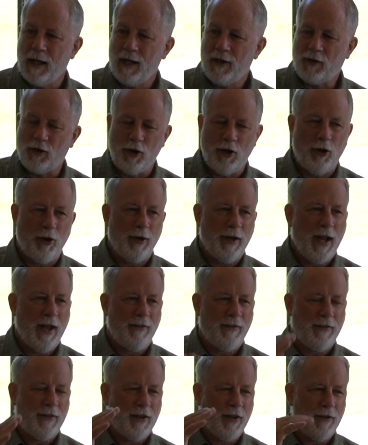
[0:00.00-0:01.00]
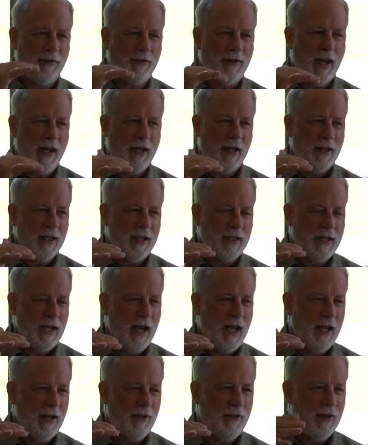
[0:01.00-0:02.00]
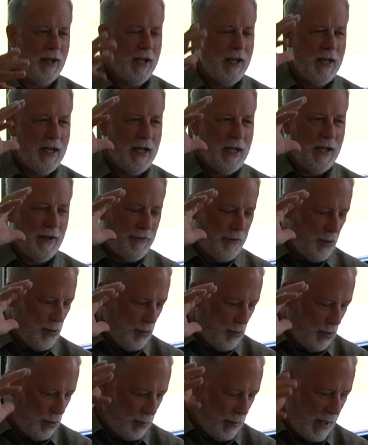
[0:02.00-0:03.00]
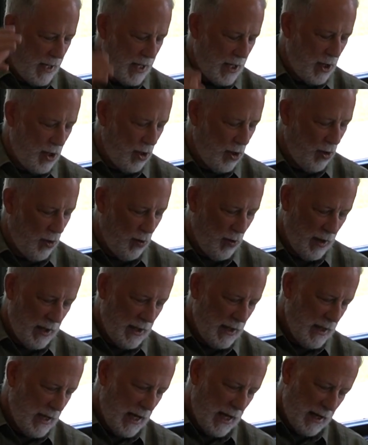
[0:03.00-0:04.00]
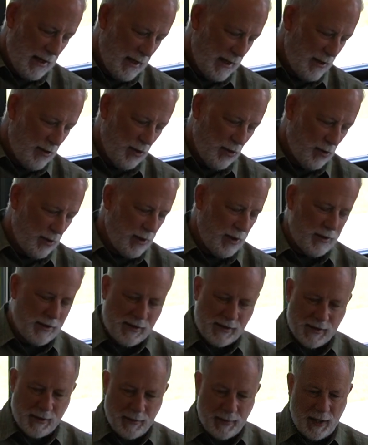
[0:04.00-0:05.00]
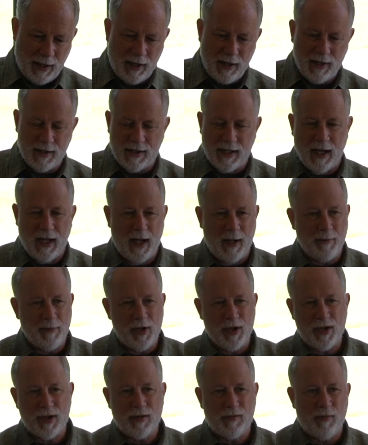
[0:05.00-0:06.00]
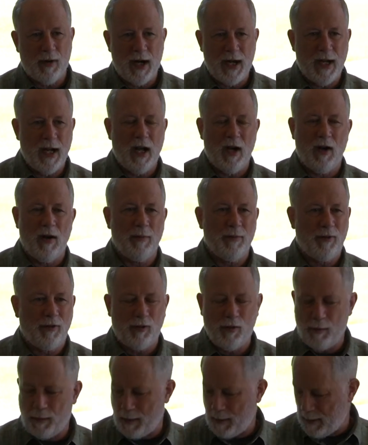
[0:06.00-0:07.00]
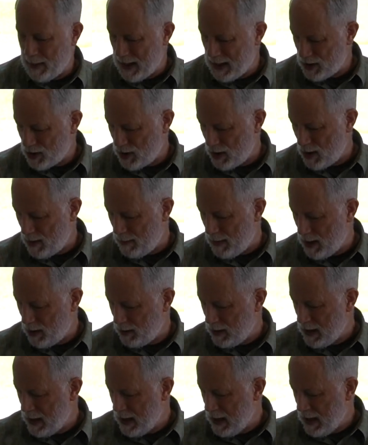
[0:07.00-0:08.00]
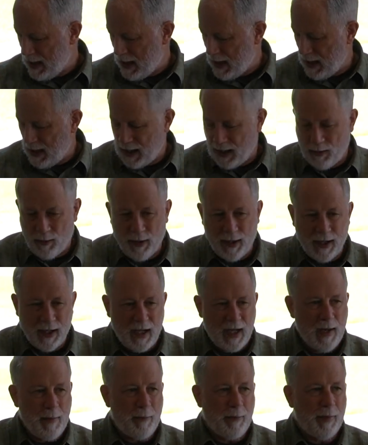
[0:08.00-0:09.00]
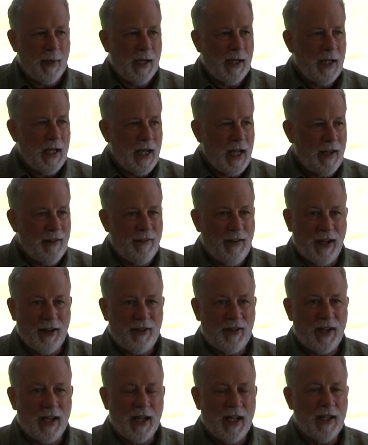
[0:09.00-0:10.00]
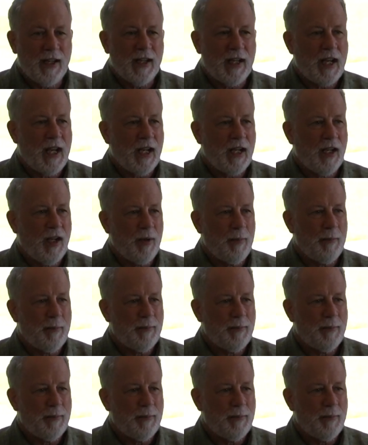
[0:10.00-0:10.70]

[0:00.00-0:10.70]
So you don't have to have taken the test if you already know, I know here's some areas that I'm just, right now I'm super passionate about and I want to keep investing in the kingdom.